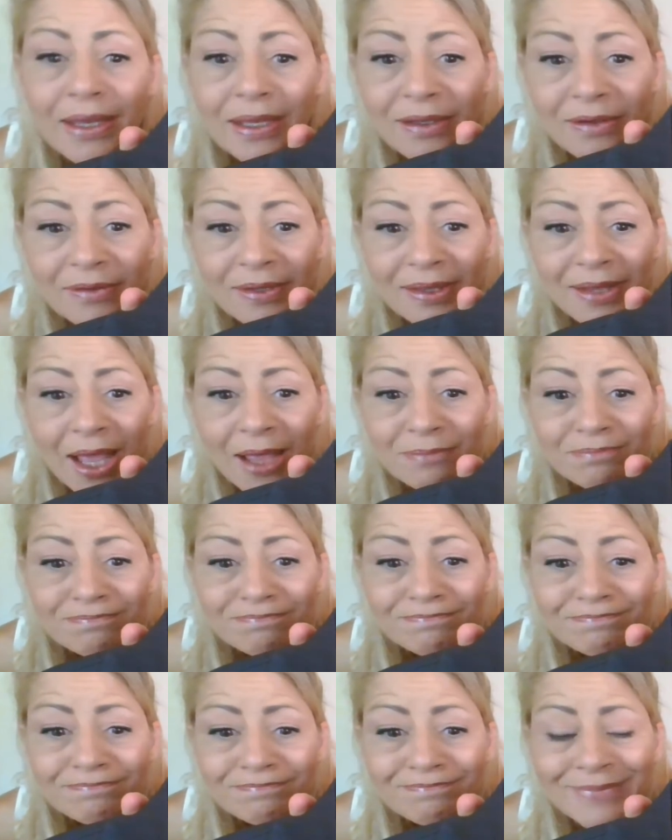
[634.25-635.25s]
Can you see that?
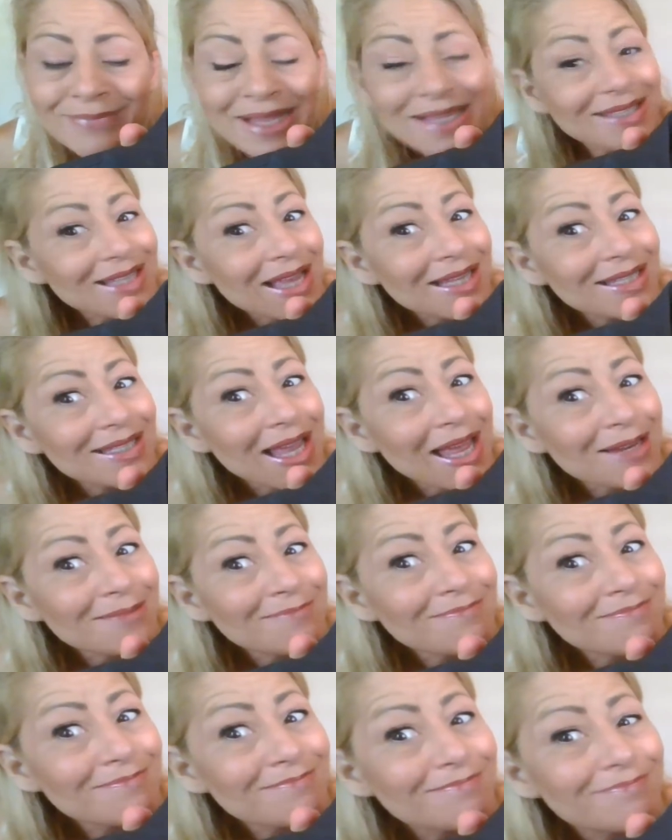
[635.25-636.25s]
Size
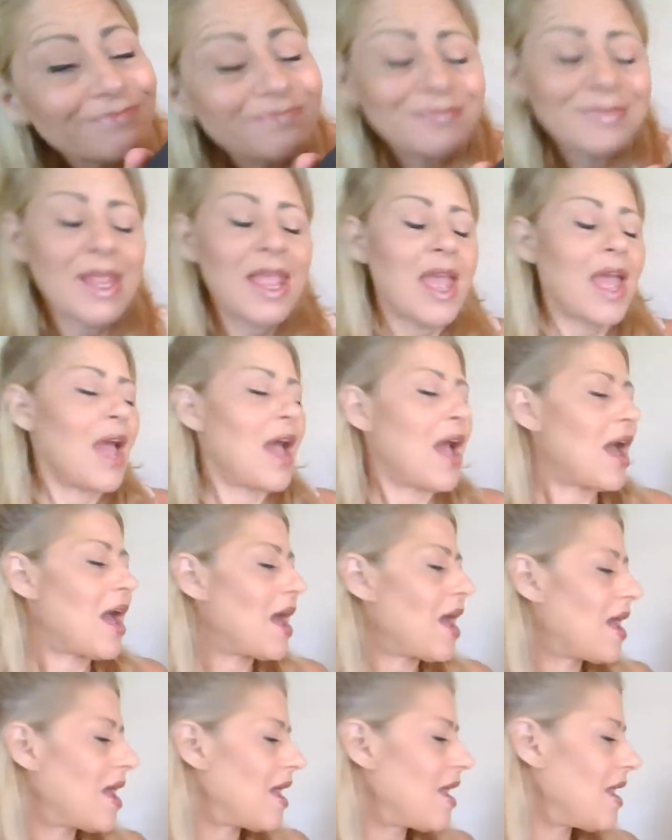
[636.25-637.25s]
10.
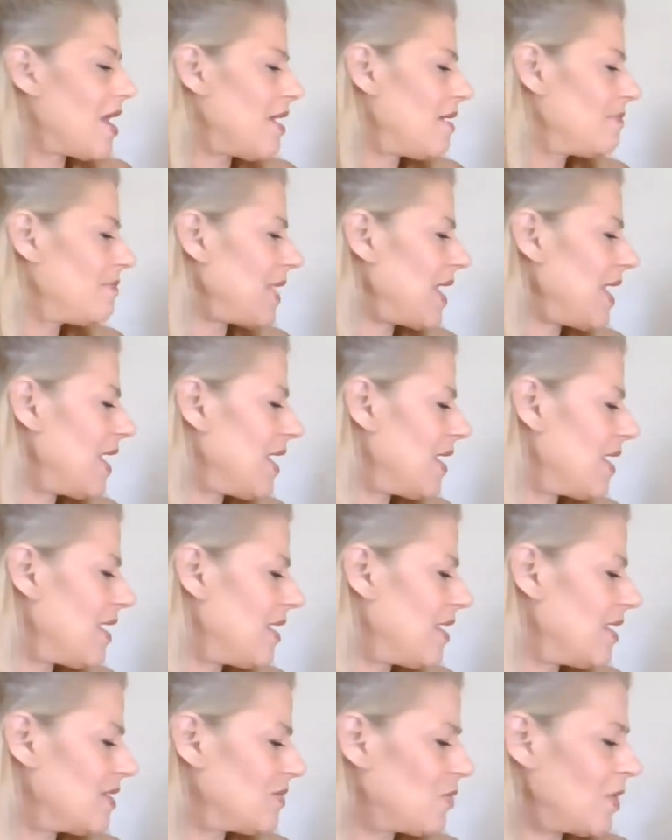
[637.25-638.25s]
Um,
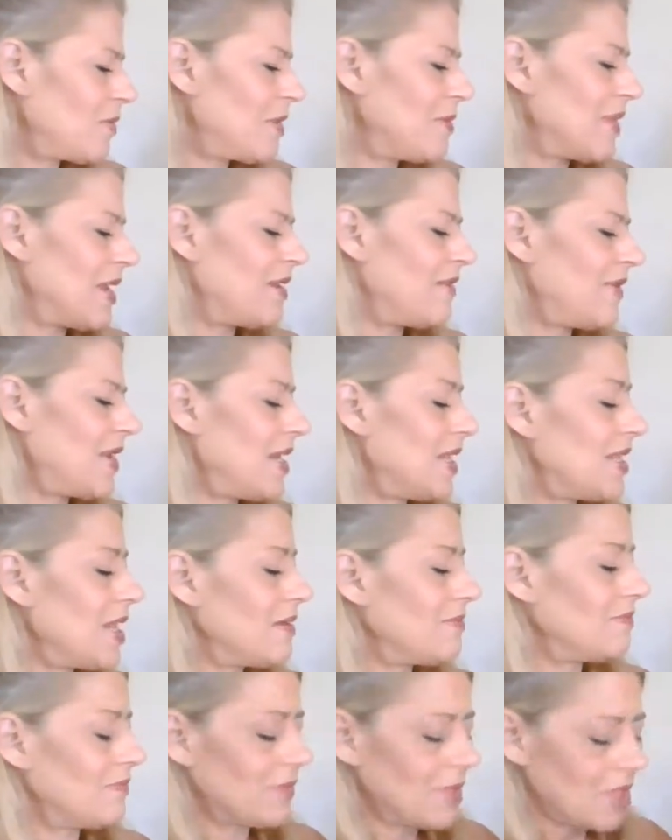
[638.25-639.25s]
and what are we made of?
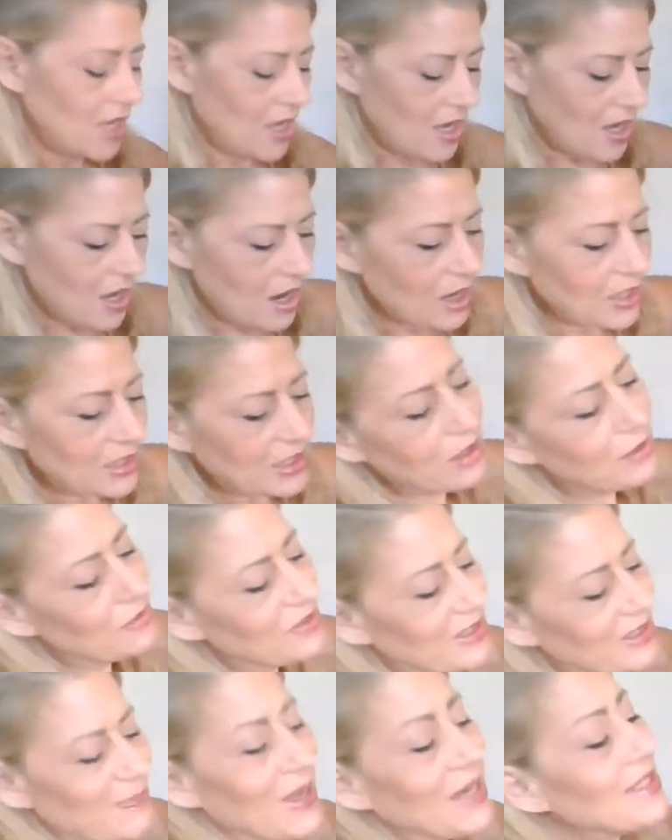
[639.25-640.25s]
Anything? Are
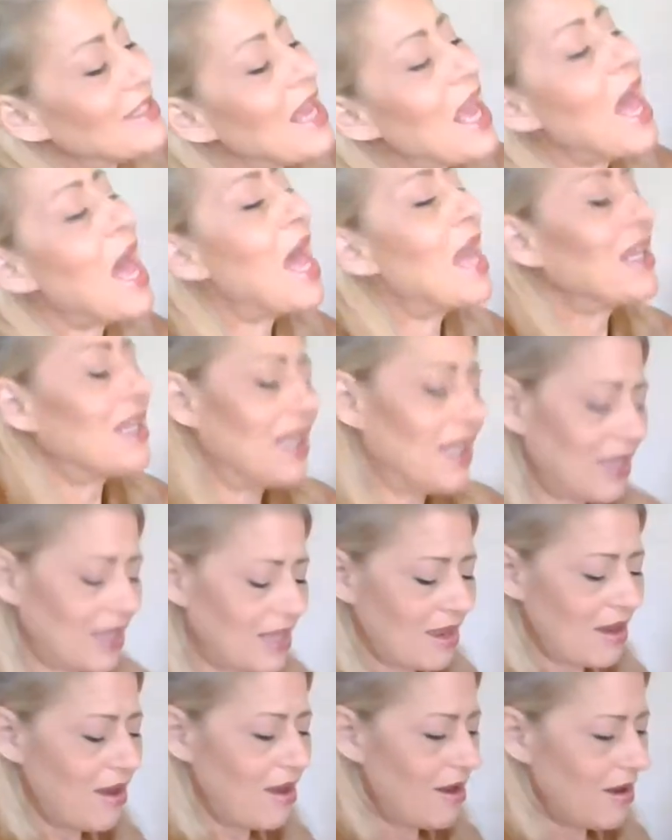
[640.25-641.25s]
you spectacular?
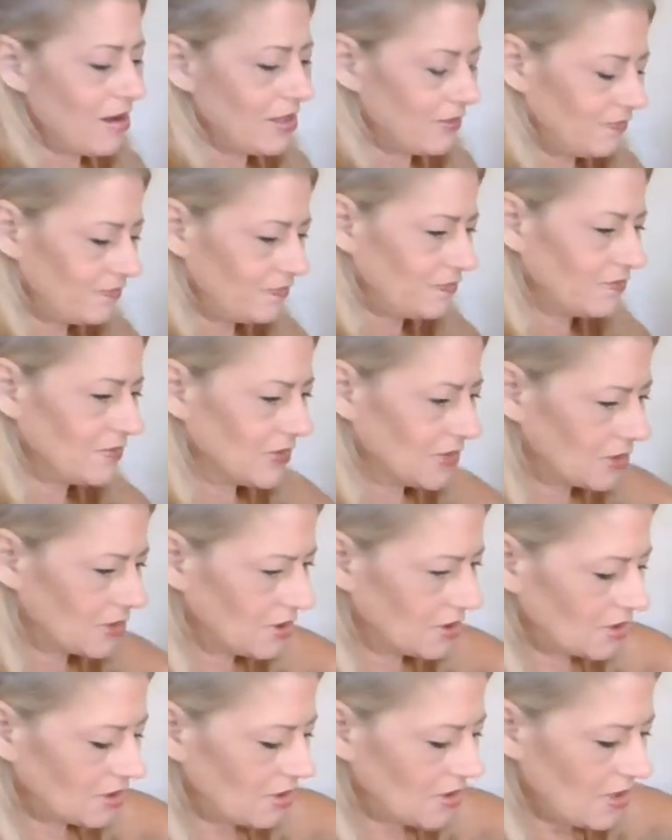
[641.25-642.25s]

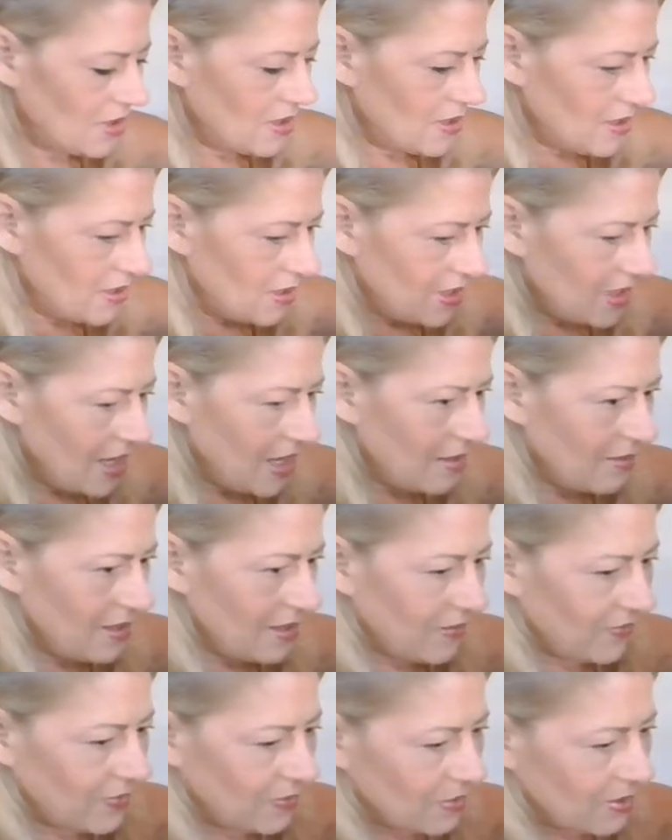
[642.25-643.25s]
I don't
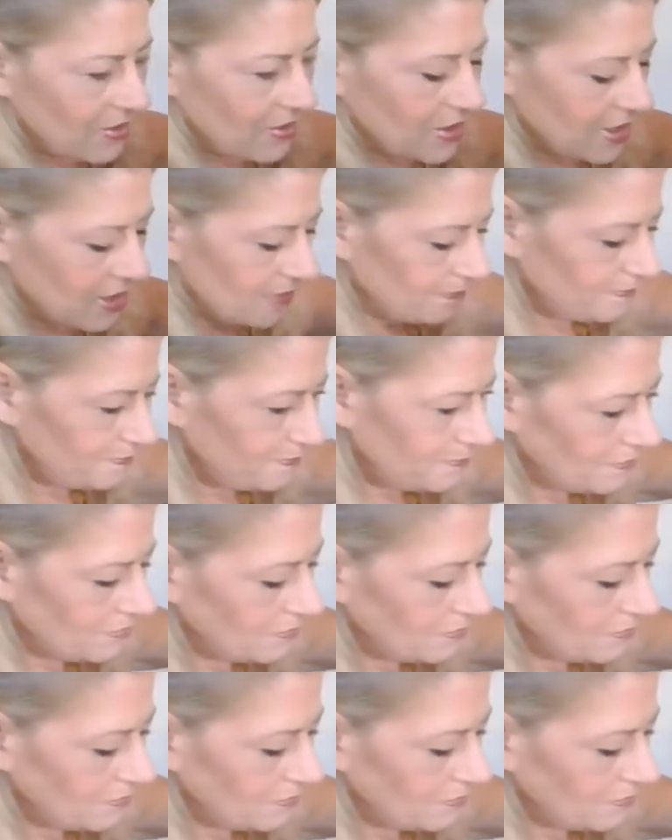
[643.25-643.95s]
know if you are or not.